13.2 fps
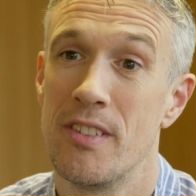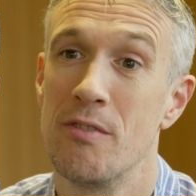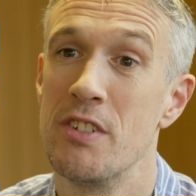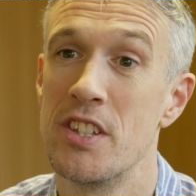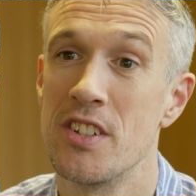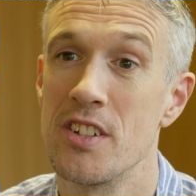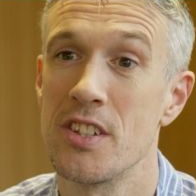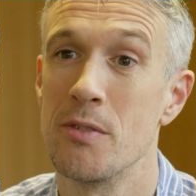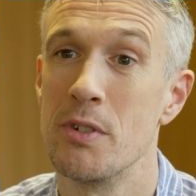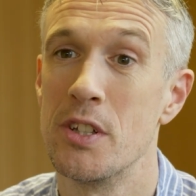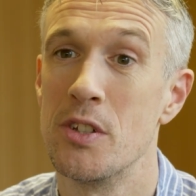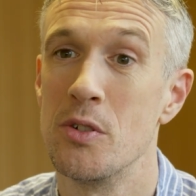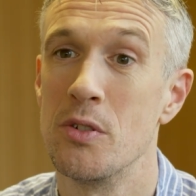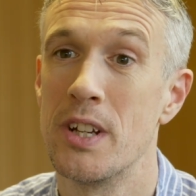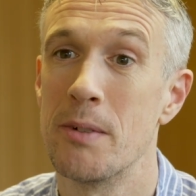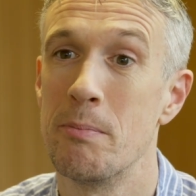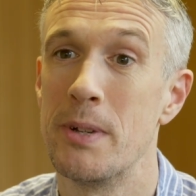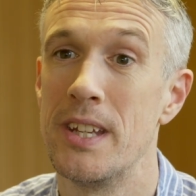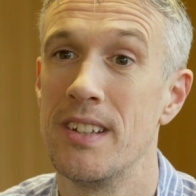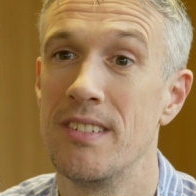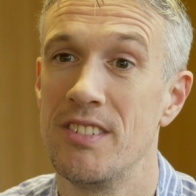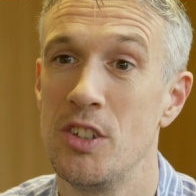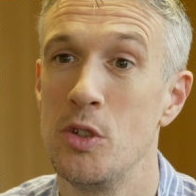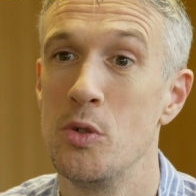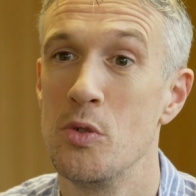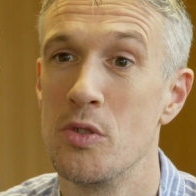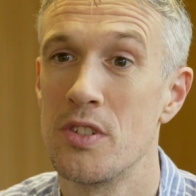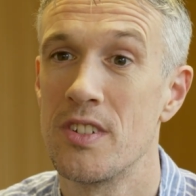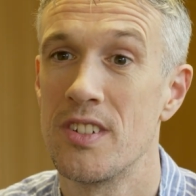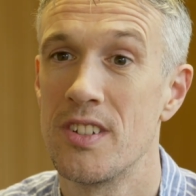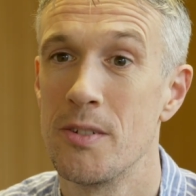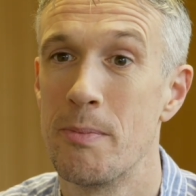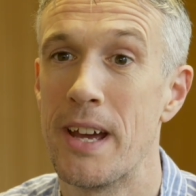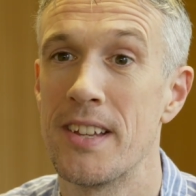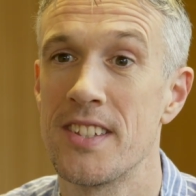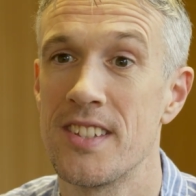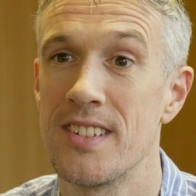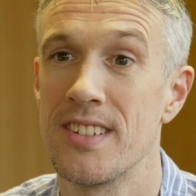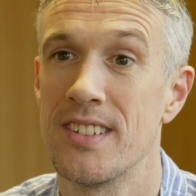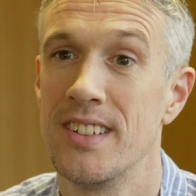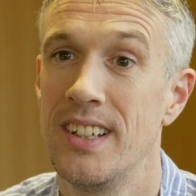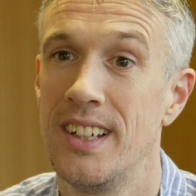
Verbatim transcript: the research that we do can be used to best